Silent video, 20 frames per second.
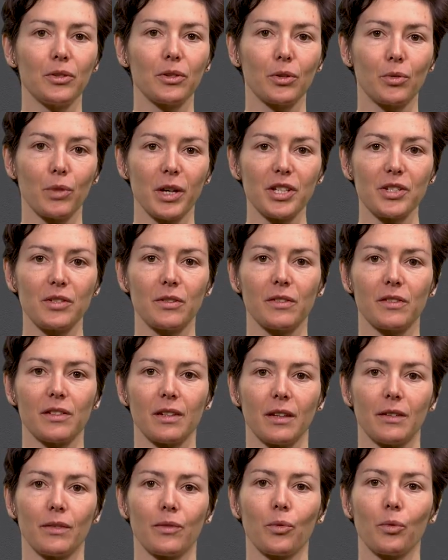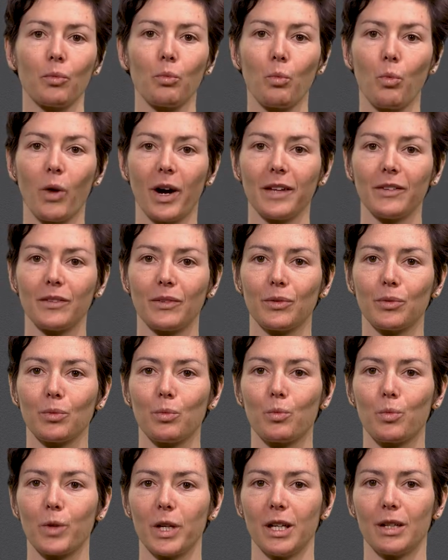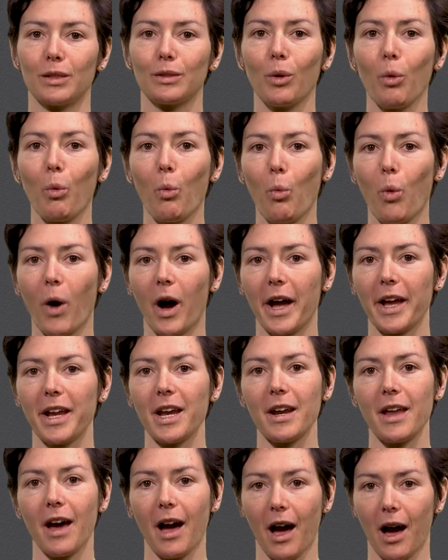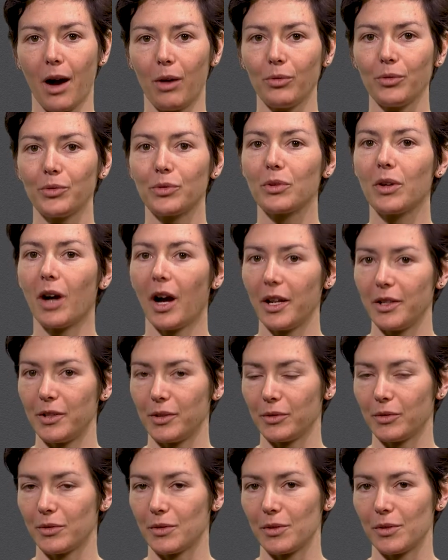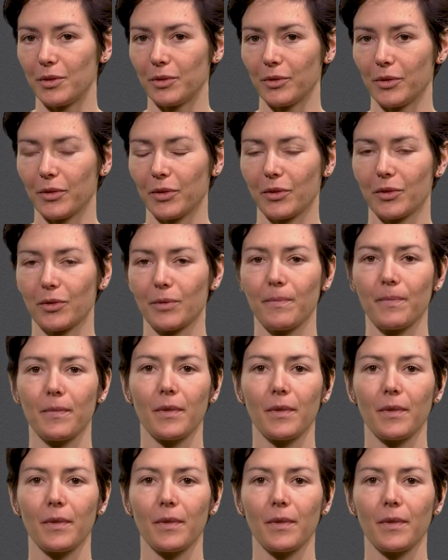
the question set what, where, why, and how to guide your students.